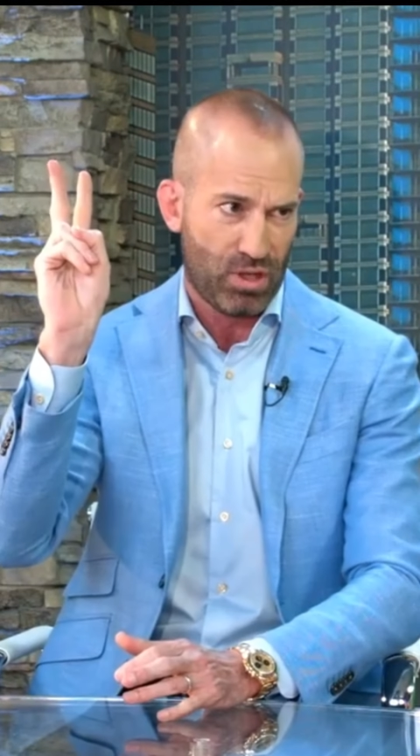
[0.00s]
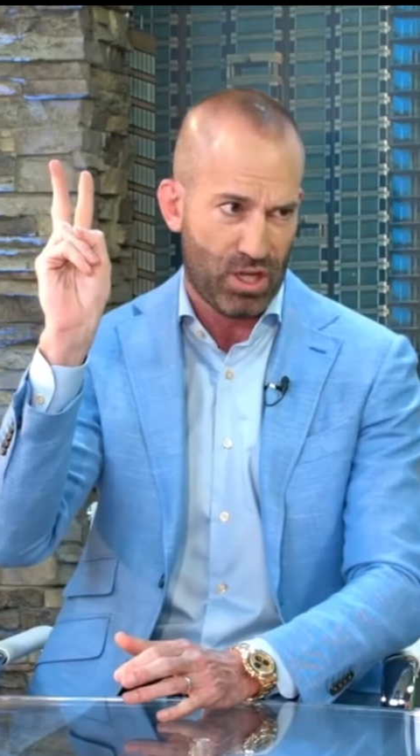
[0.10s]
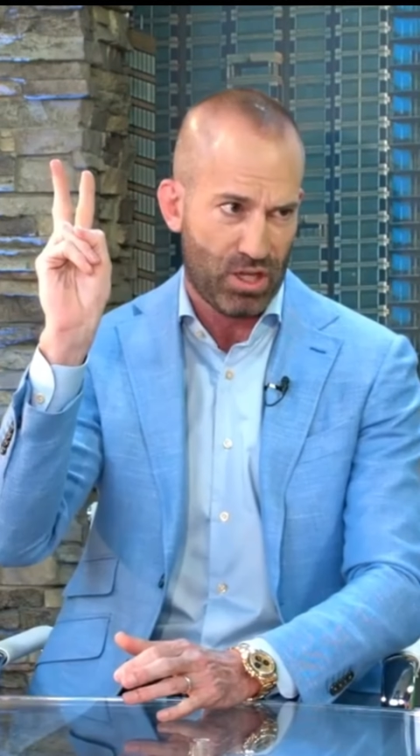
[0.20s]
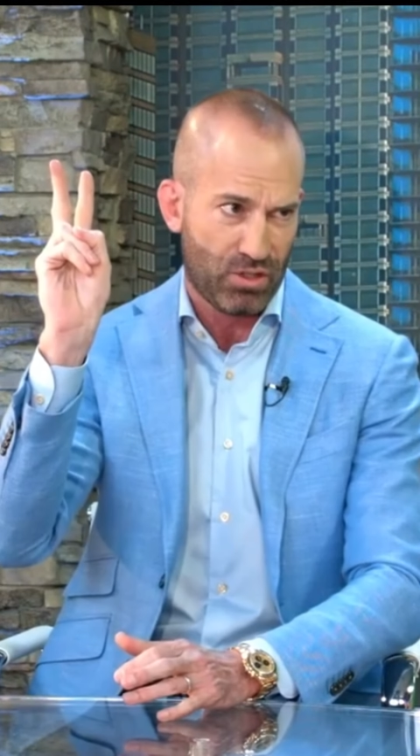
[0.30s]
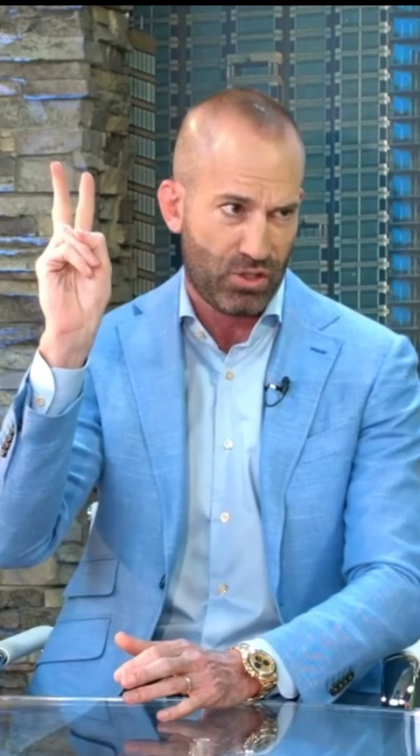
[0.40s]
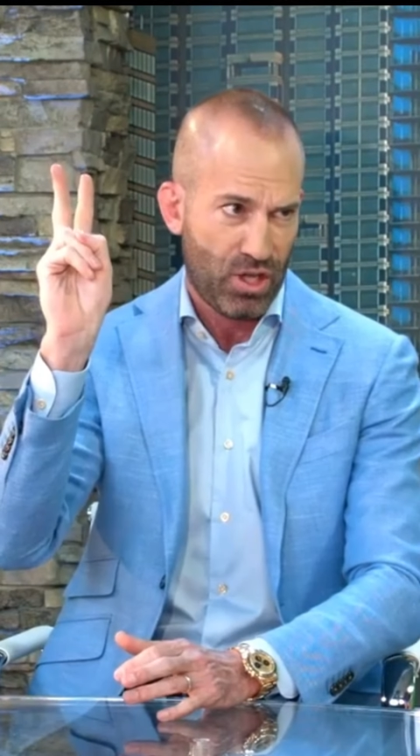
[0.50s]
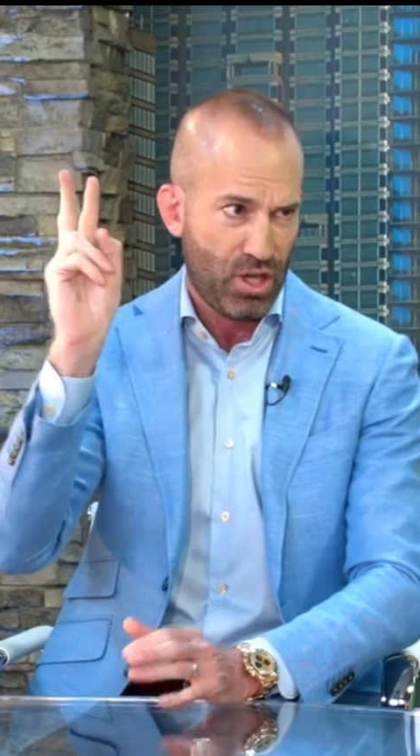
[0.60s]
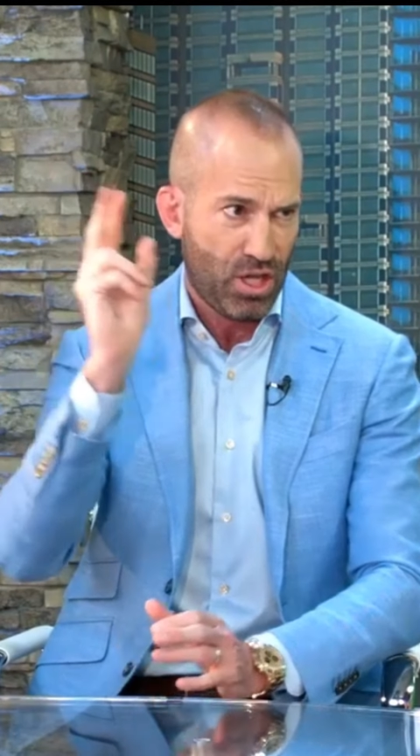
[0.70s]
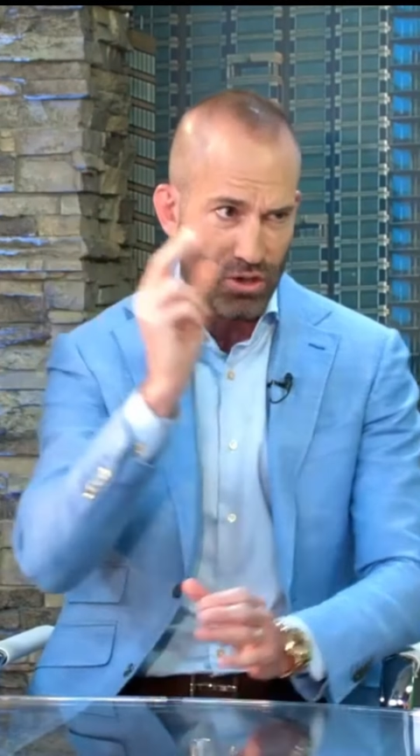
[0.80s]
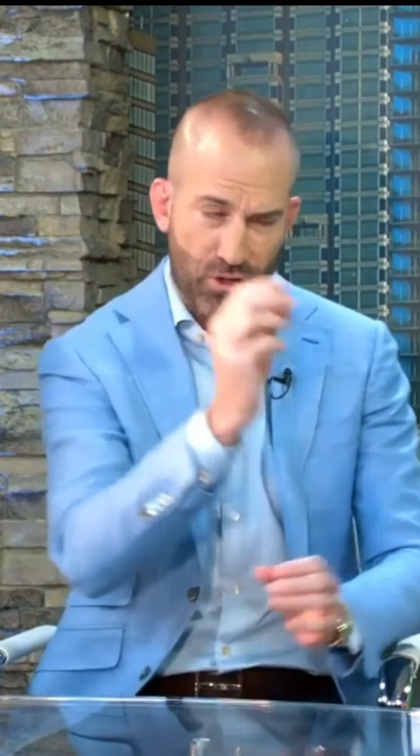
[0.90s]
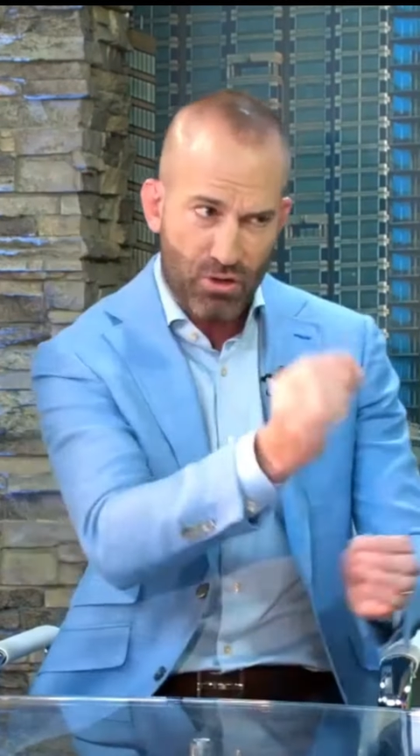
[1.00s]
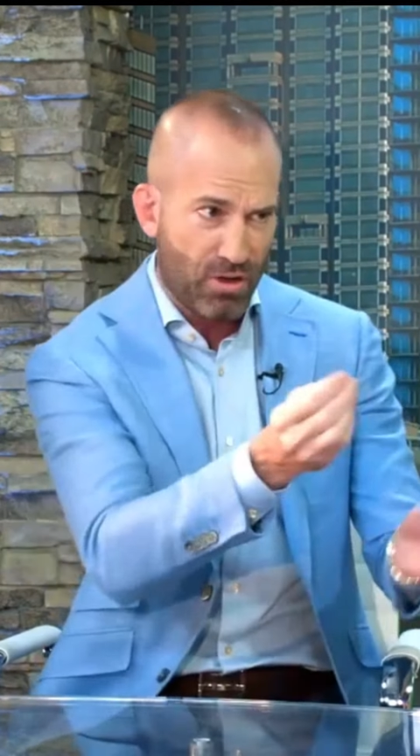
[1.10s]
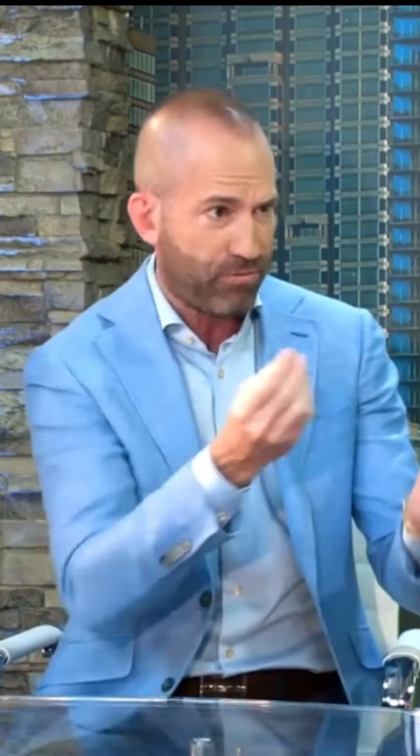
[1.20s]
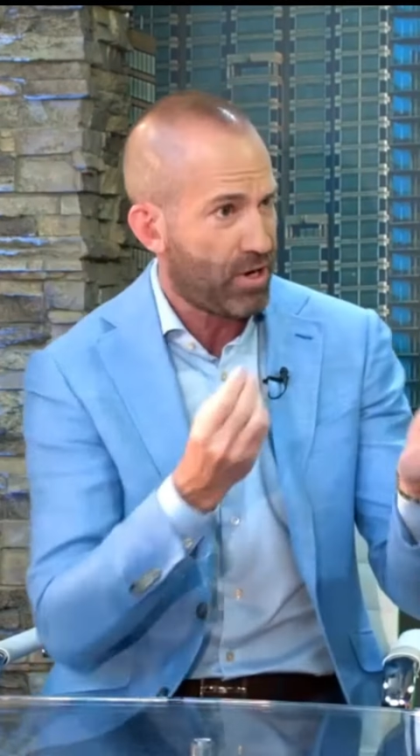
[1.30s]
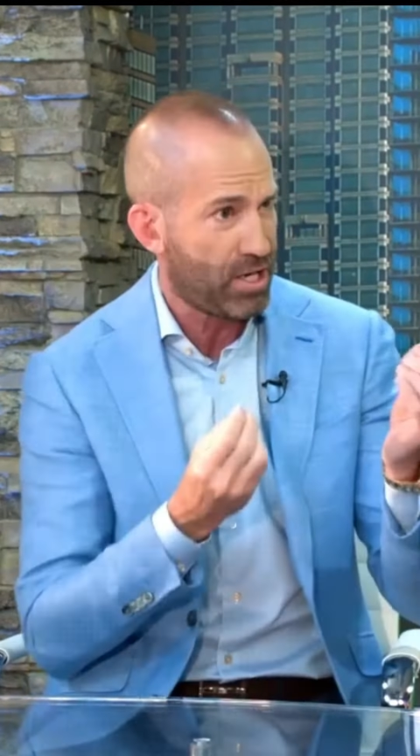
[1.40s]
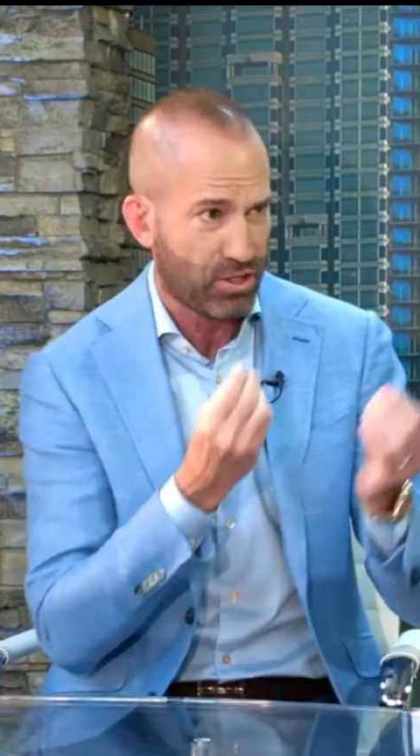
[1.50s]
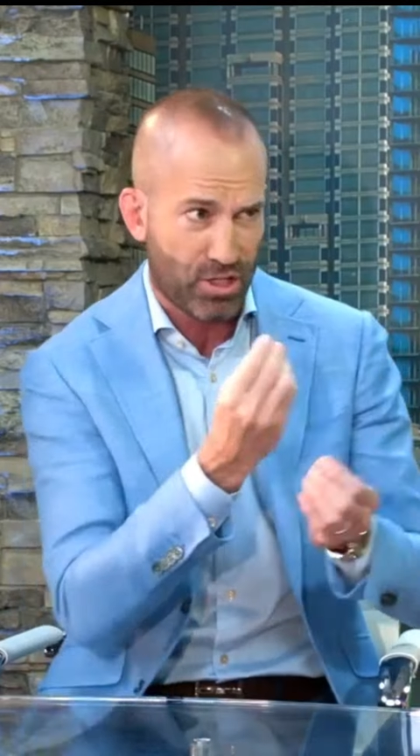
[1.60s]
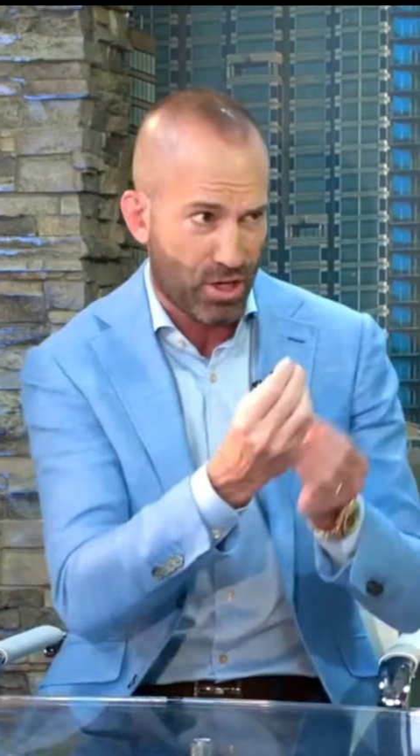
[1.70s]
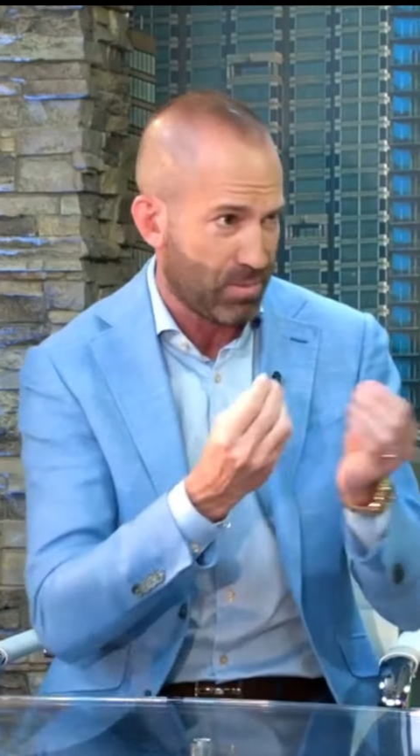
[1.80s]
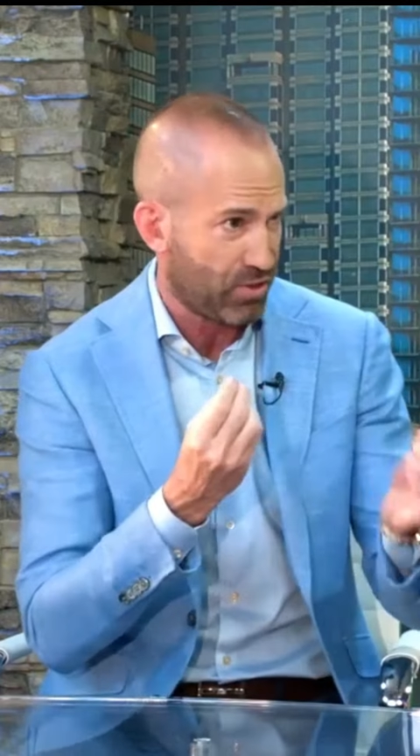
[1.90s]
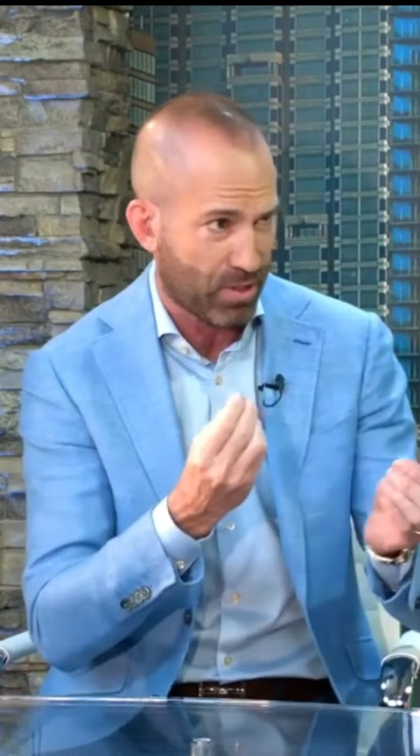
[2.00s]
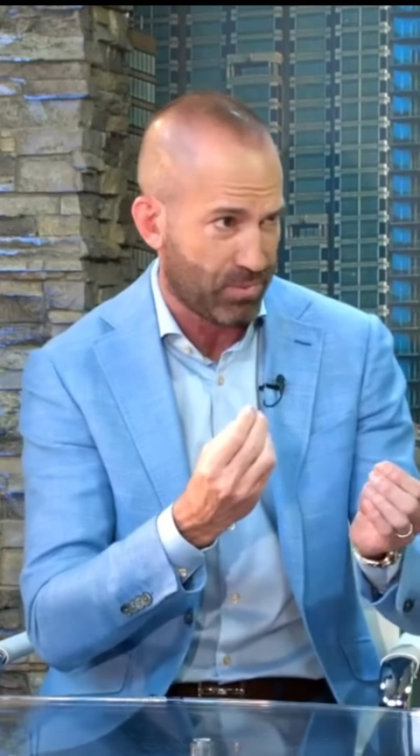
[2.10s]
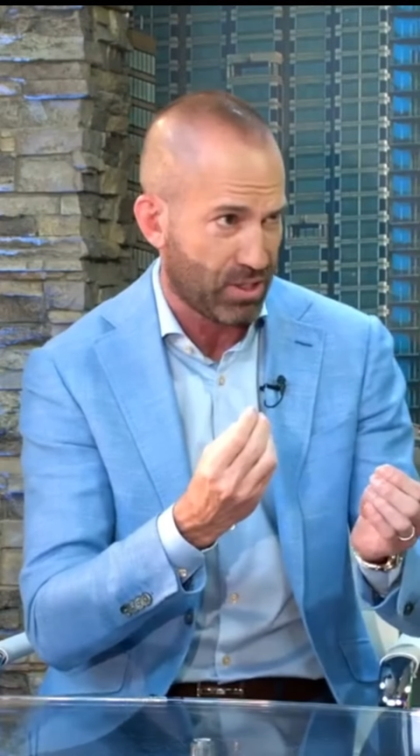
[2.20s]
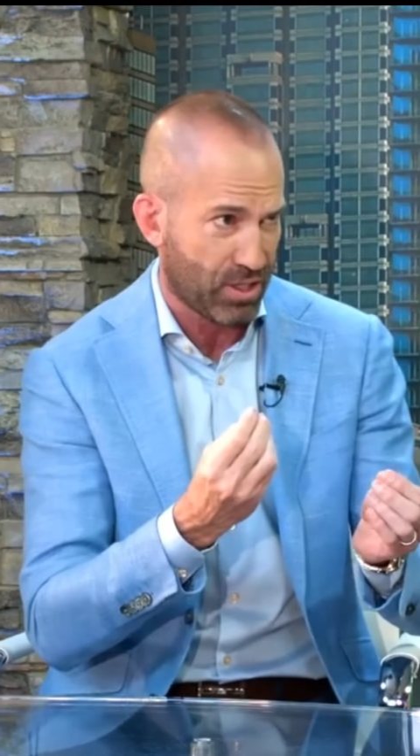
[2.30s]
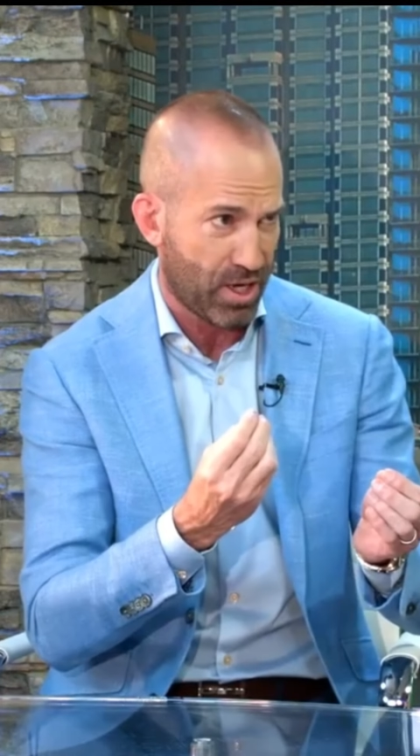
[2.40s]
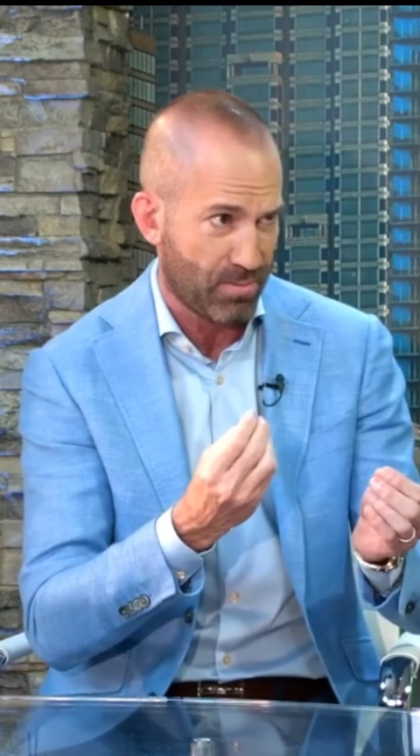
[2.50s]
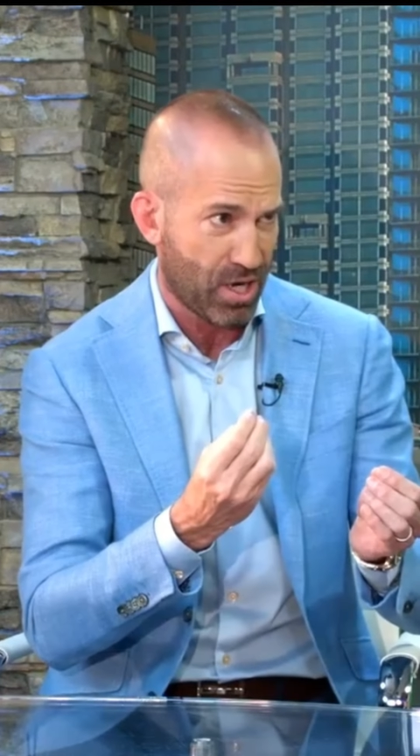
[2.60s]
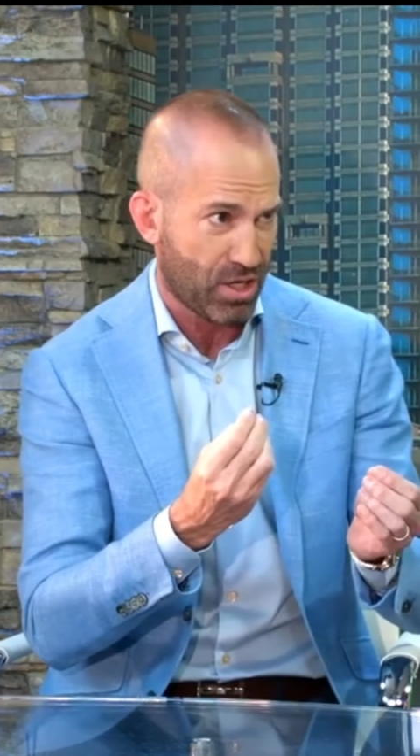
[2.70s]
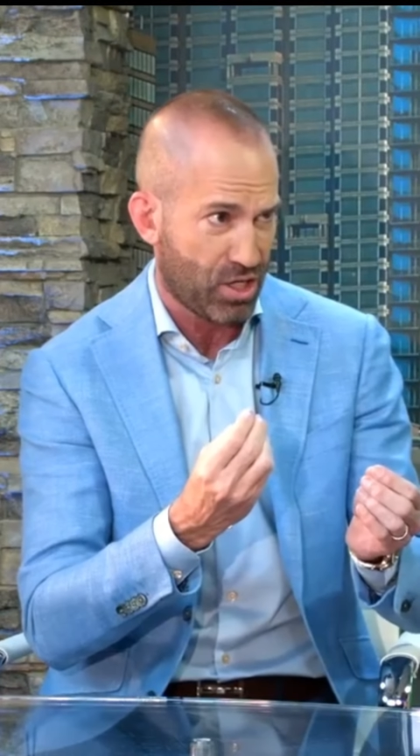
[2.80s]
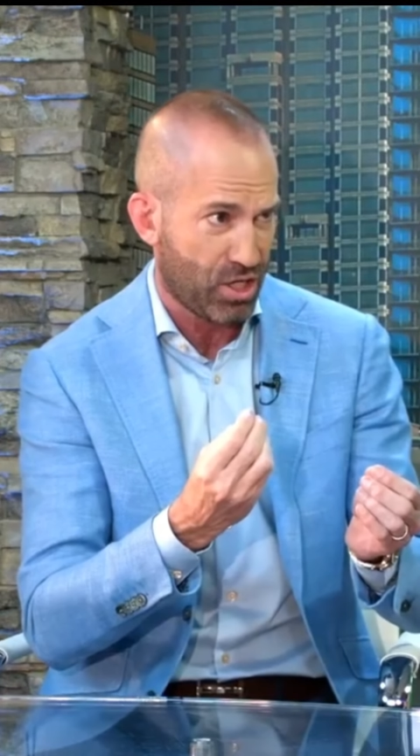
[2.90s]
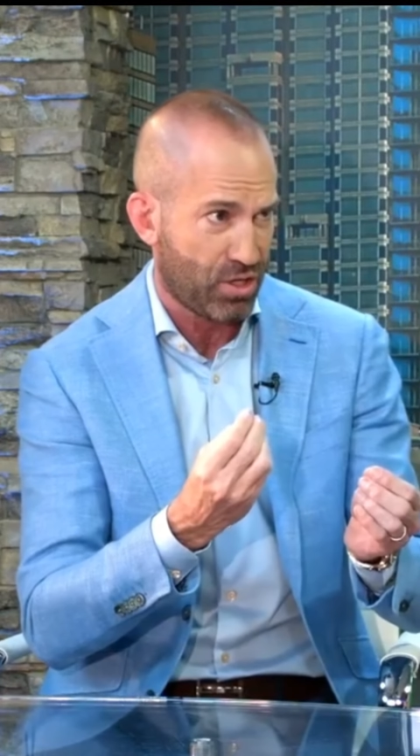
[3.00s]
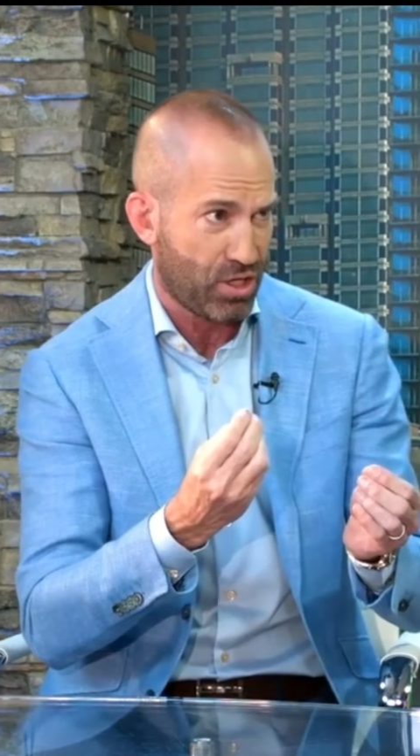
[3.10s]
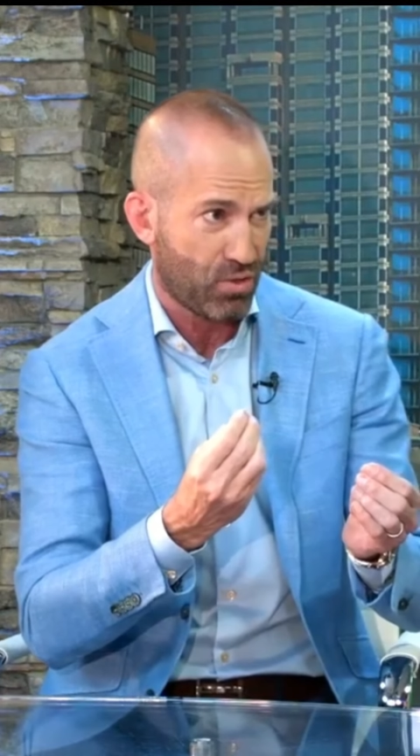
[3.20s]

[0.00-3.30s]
things. Either you're afraid to tell me something that I'm not hearing,